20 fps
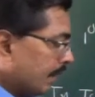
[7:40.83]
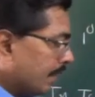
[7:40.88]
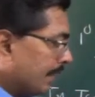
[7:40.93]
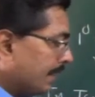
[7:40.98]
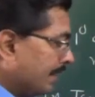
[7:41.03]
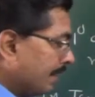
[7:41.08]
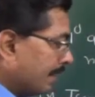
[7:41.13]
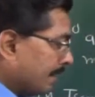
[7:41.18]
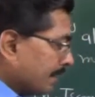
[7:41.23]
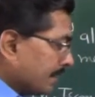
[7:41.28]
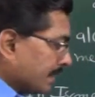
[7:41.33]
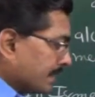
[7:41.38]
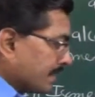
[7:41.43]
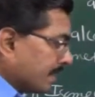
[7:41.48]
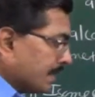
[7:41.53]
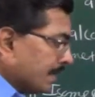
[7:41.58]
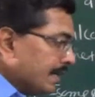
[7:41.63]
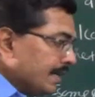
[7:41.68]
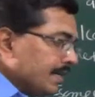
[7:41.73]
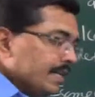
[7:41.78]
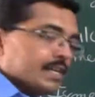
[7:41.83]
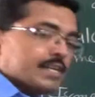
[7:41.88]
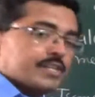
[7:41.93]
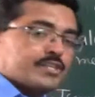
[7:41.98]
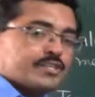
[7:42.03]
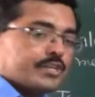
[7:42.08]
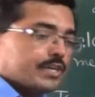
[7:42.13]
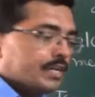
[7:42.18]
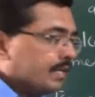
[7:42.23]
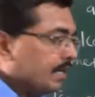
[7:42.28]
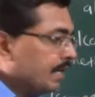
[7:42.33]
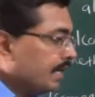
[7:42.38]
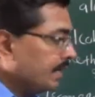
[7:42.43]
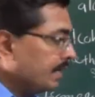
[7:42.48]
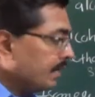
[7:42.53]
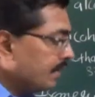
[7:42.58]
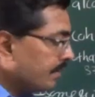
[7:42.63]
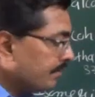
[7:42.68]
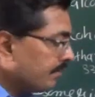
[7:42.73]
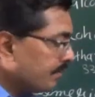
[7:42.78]
here it's a linear chain and
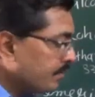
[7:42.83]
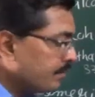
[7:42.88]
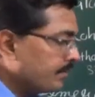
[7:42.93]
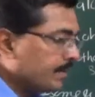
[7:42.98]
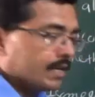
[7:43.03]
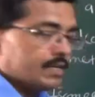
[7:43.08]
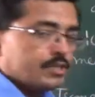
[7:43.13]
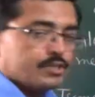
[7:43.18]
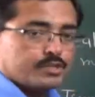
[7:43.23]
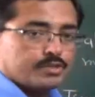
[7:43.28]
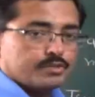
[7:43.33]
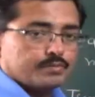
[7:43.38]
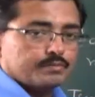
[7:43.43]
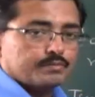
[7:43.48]
here one branch.